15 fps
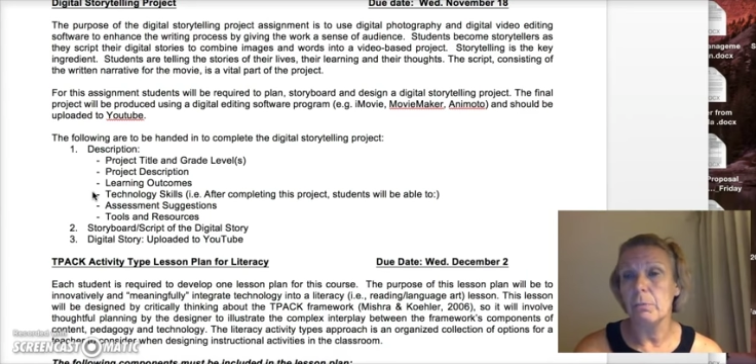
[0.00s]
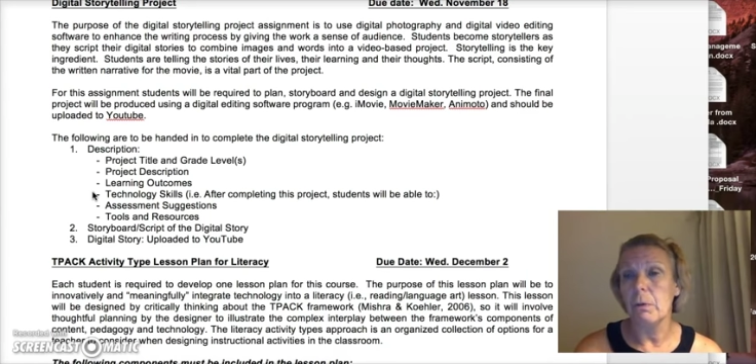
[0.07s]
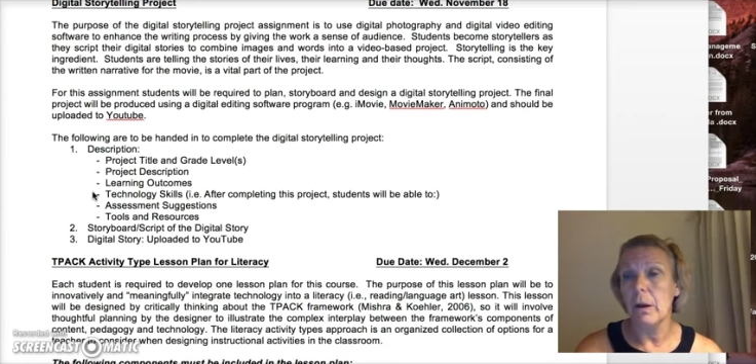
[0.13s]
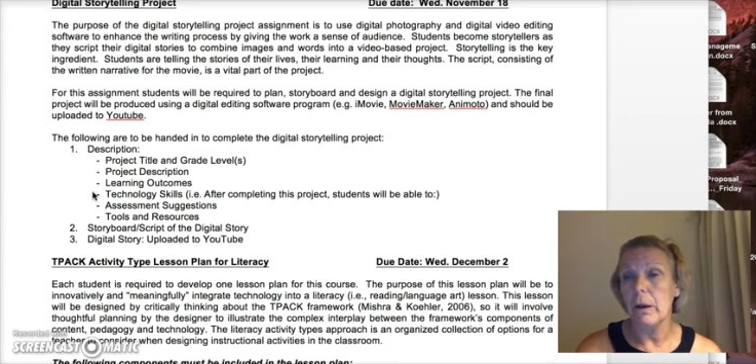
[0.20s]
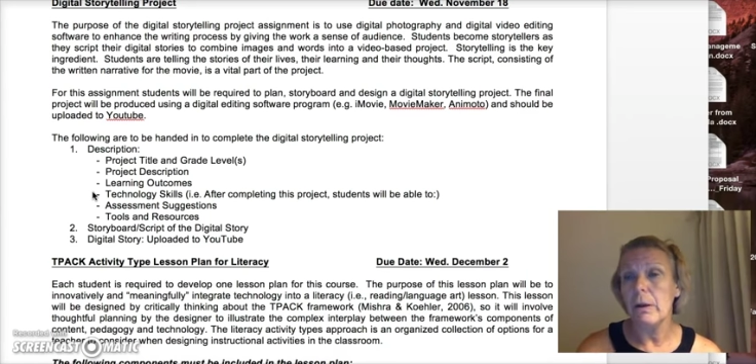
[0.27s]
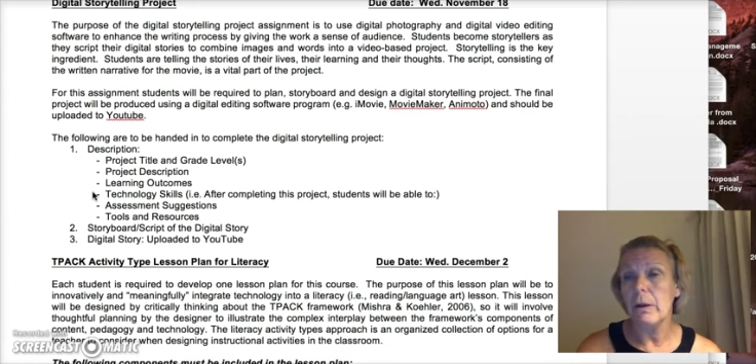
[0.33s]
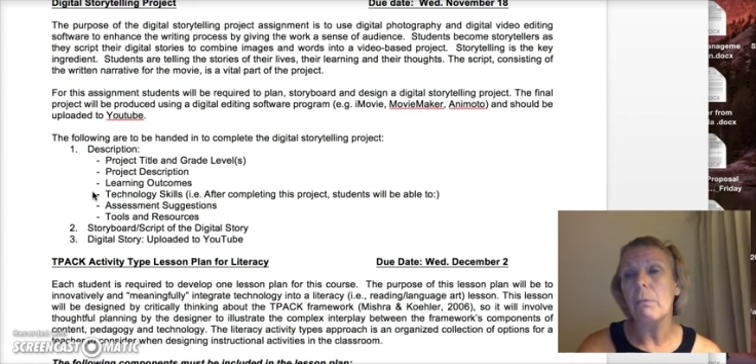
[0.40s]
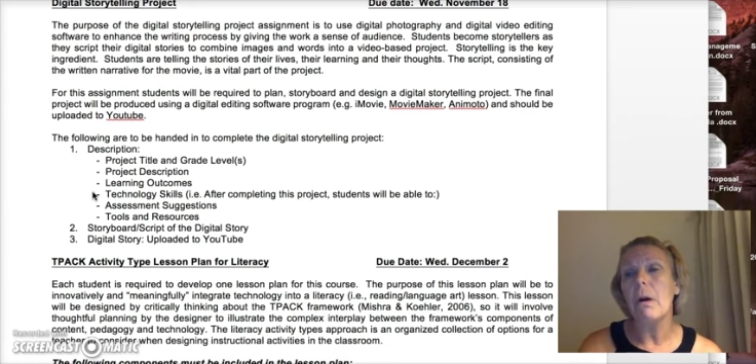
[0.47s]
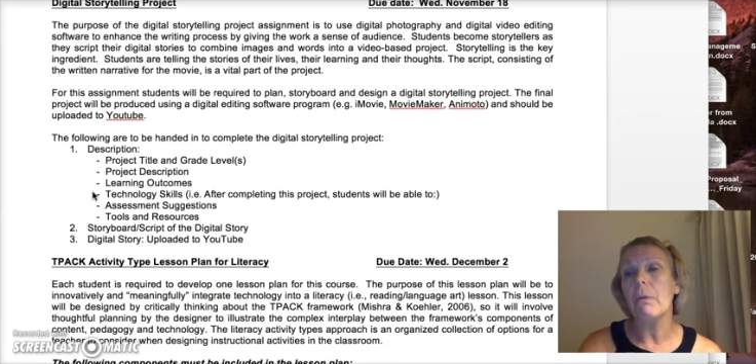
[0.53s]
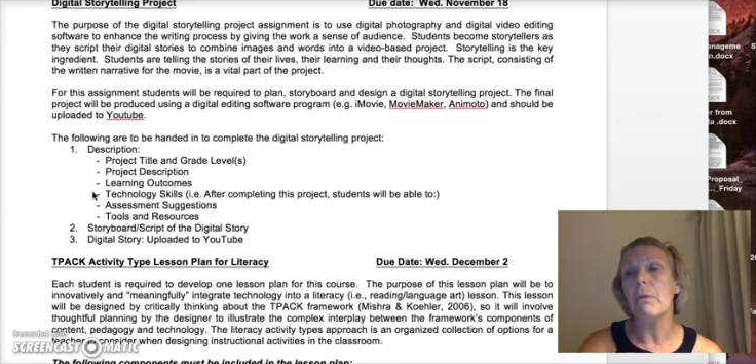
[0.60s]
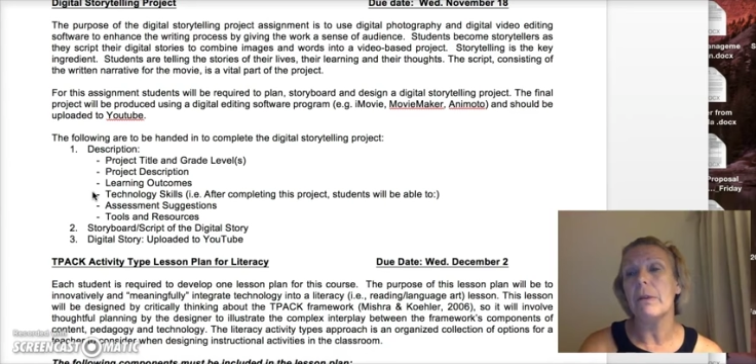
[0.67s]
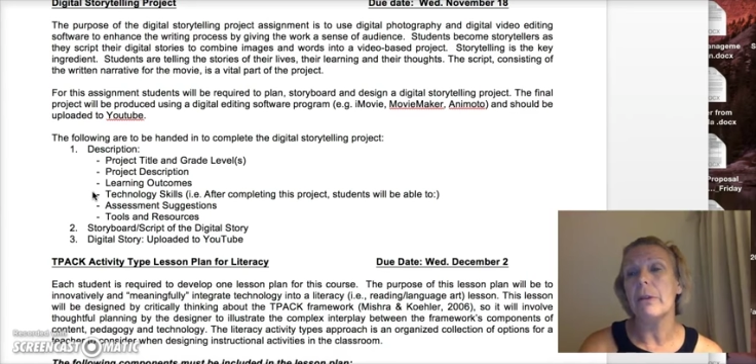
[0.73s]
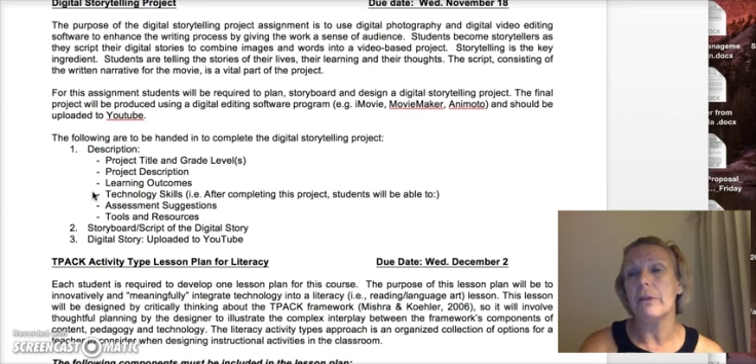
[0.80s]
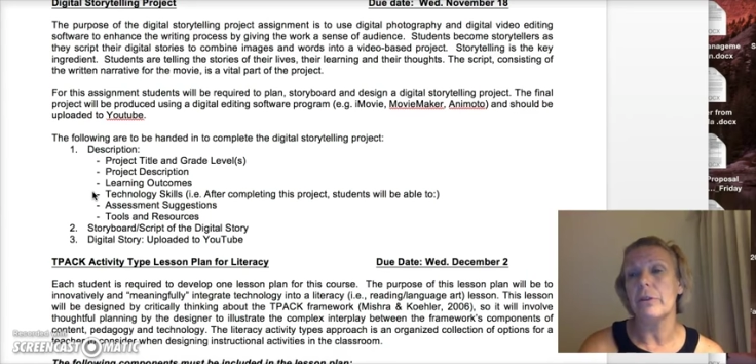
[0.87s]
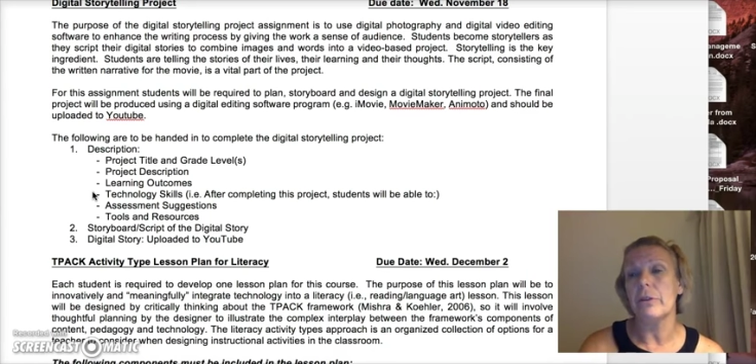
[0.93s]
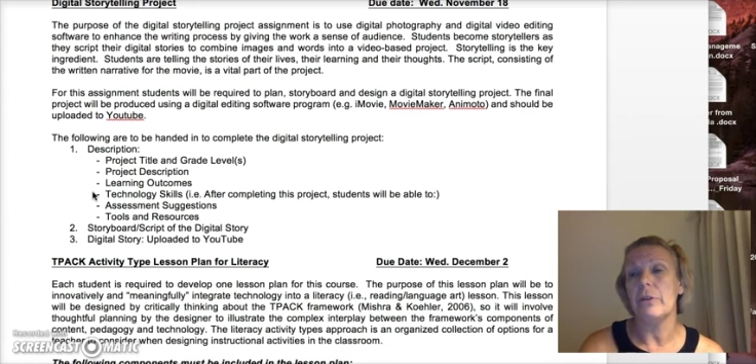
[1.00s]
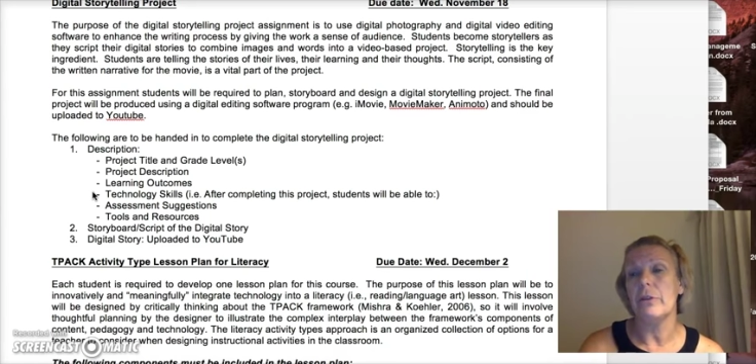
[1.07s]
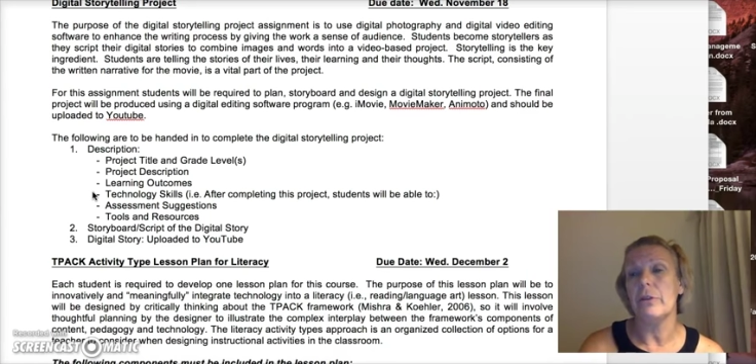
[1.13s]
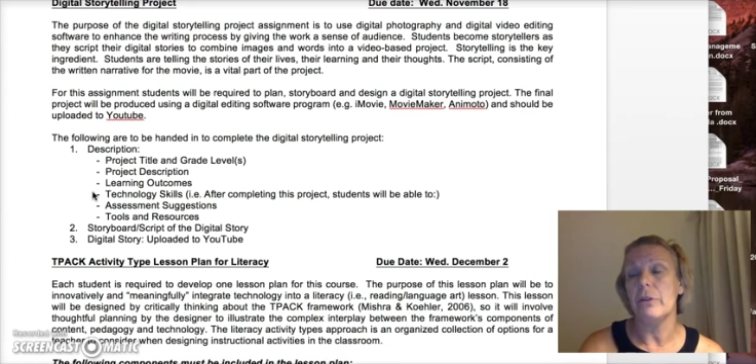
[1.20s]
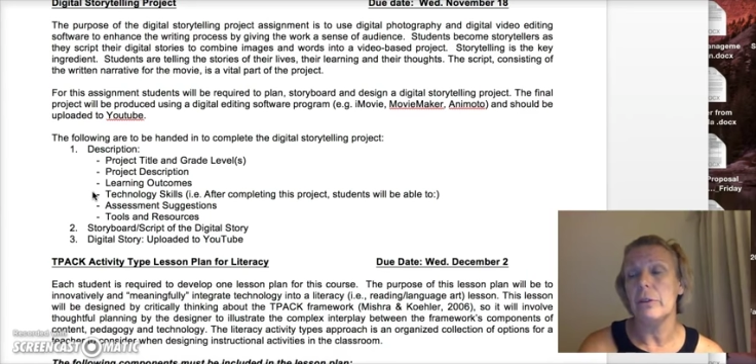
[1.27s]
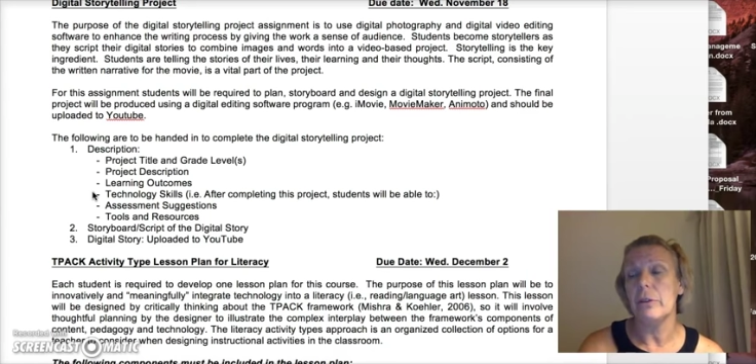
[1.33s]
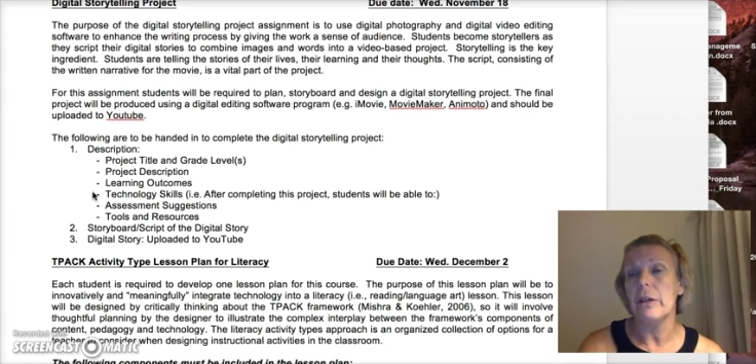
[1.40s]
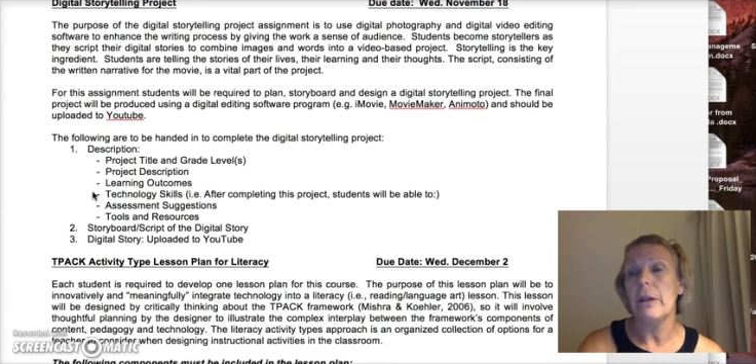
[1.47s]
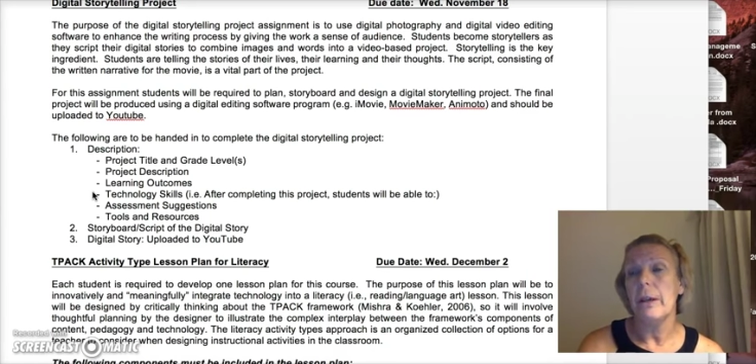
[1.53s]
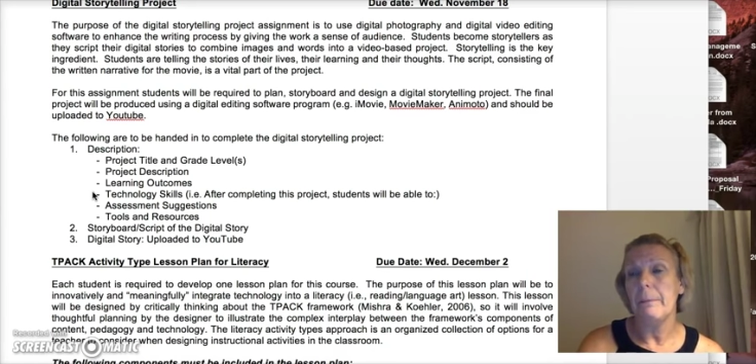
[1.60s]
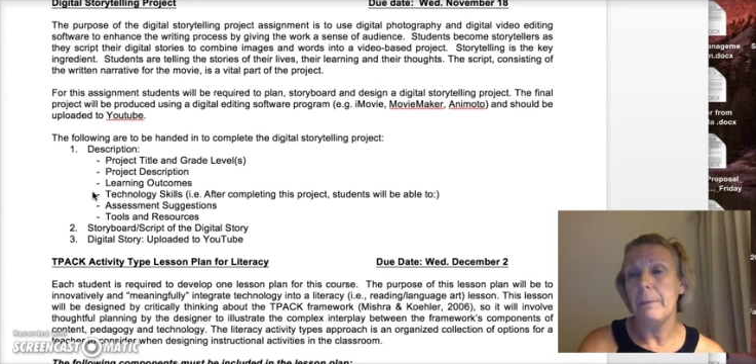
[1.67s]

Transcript: what would the students